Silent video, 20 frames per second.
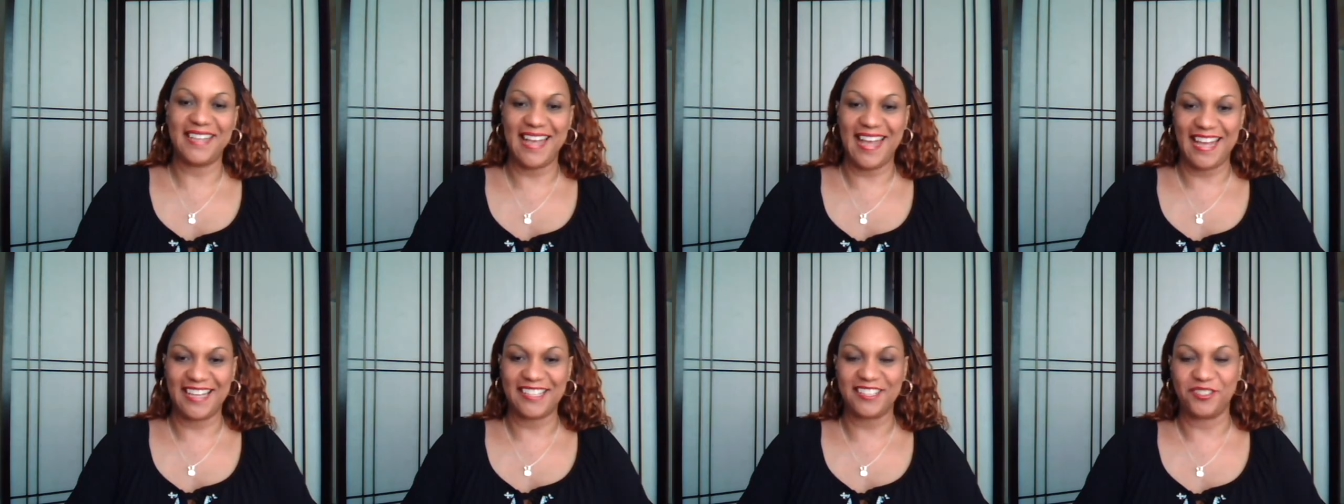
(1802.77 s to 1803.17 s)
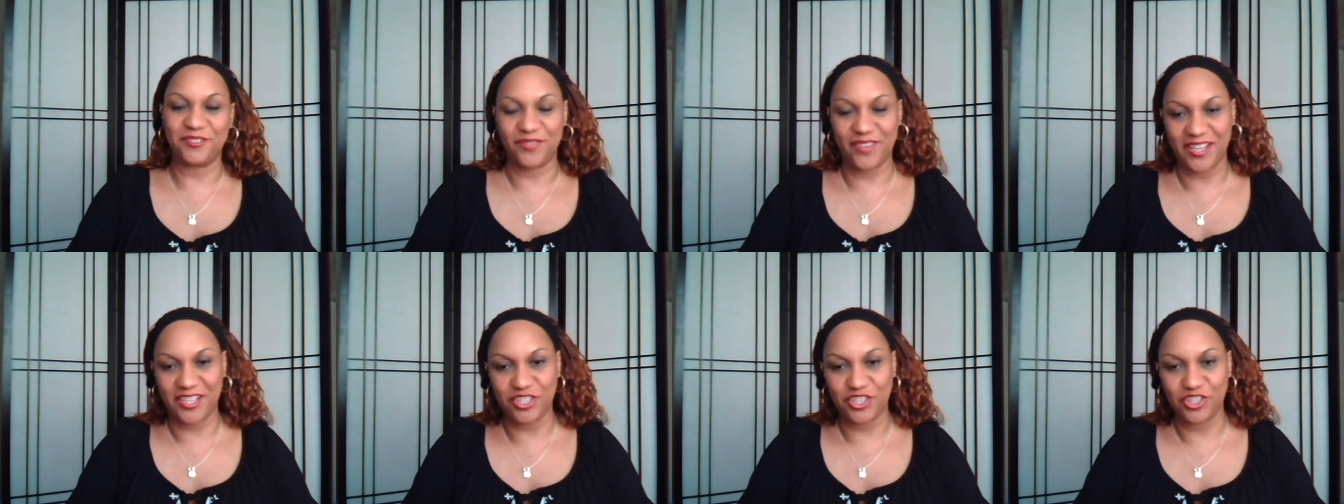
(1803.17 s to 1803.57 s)
the
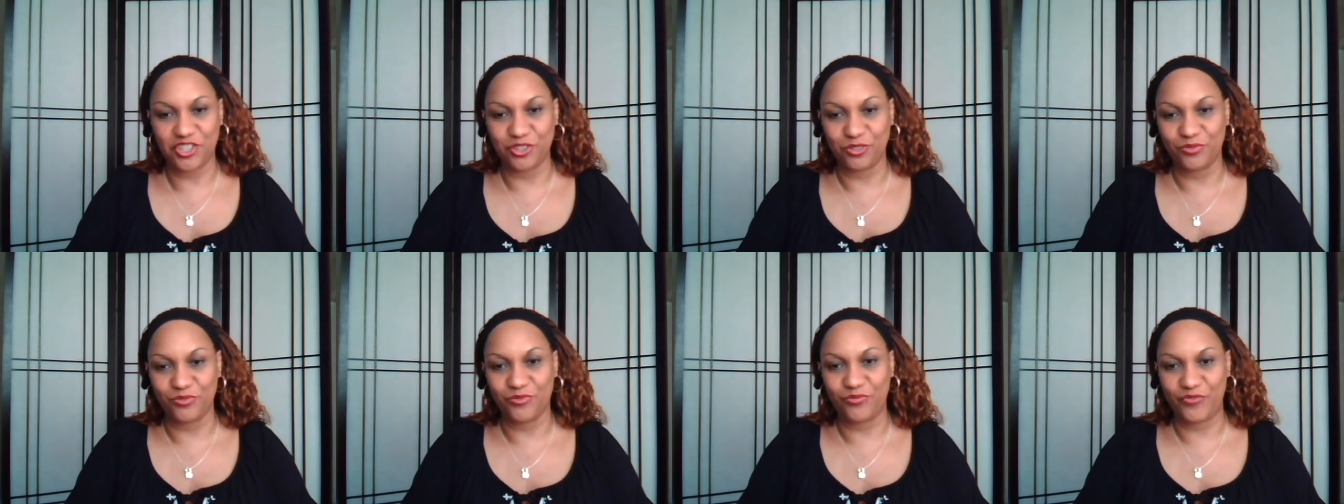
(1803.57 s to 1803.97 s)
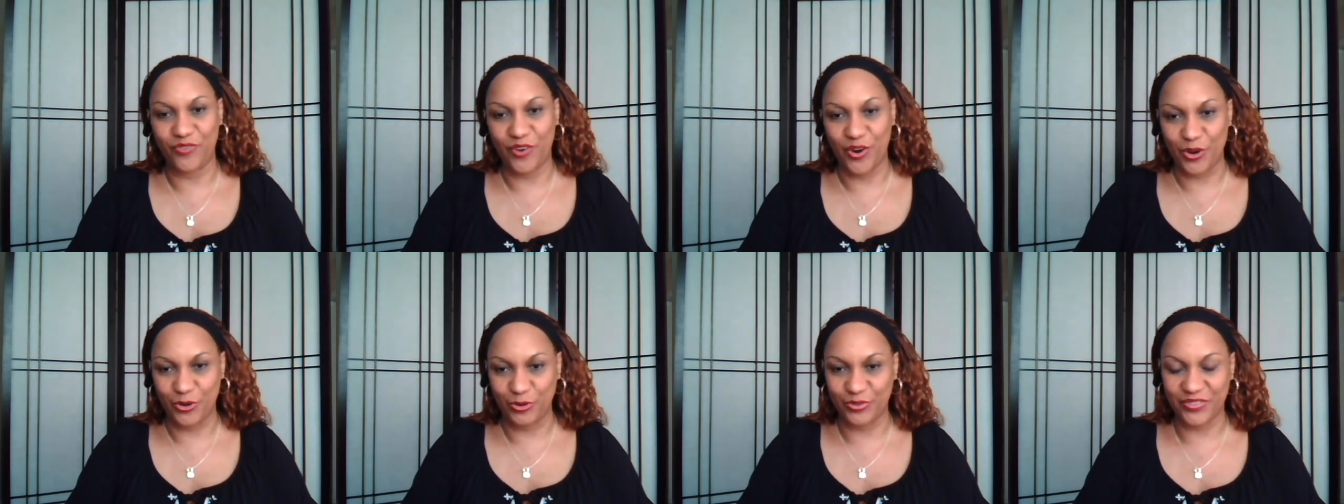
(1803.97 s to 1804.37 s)
activation
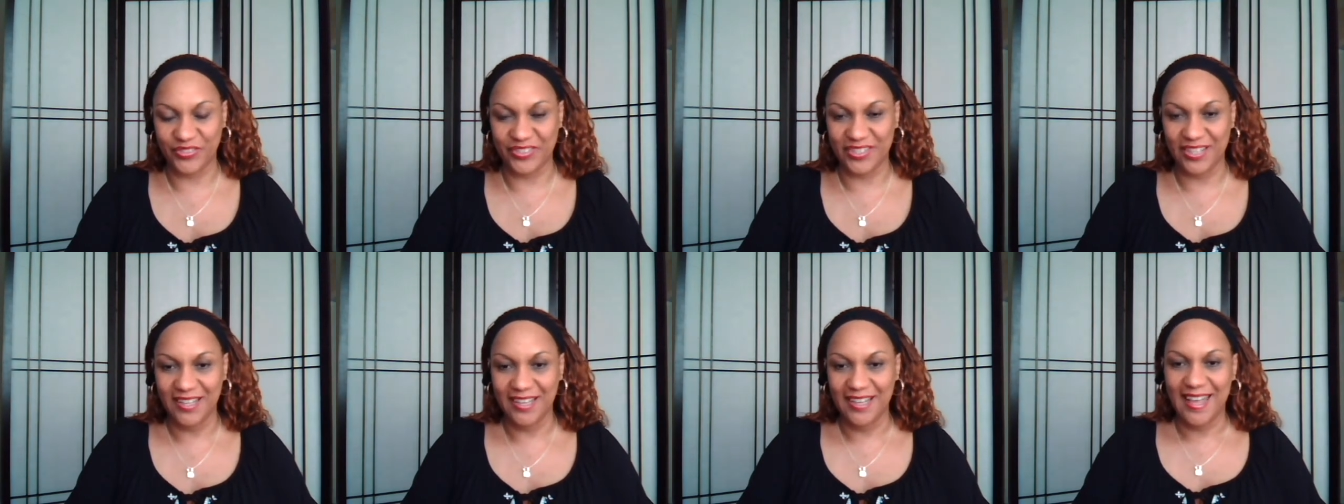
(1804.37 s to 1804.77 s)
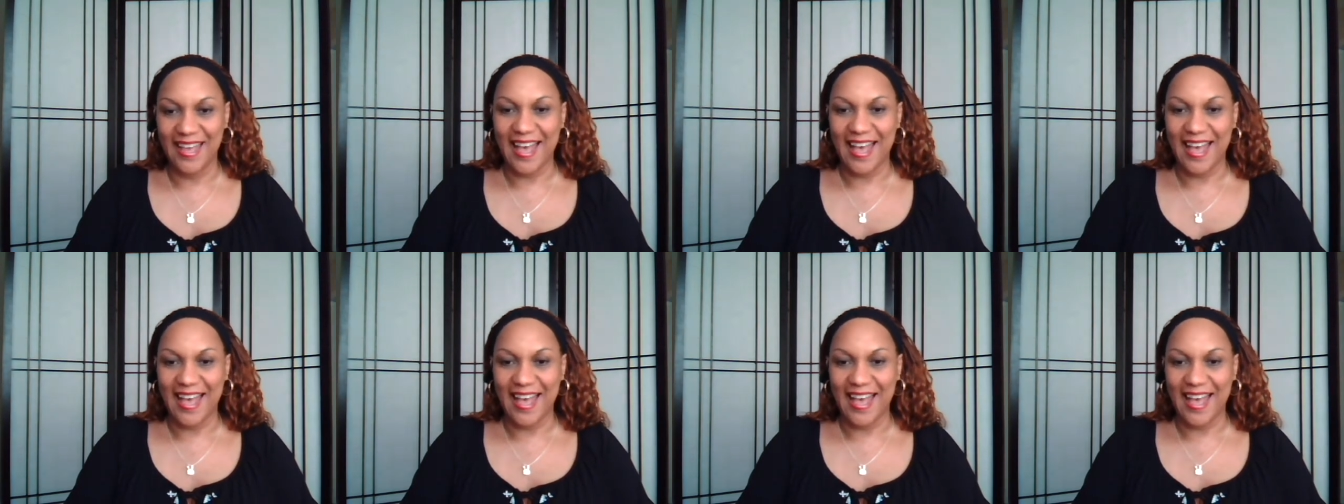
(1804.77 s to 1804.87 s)
first.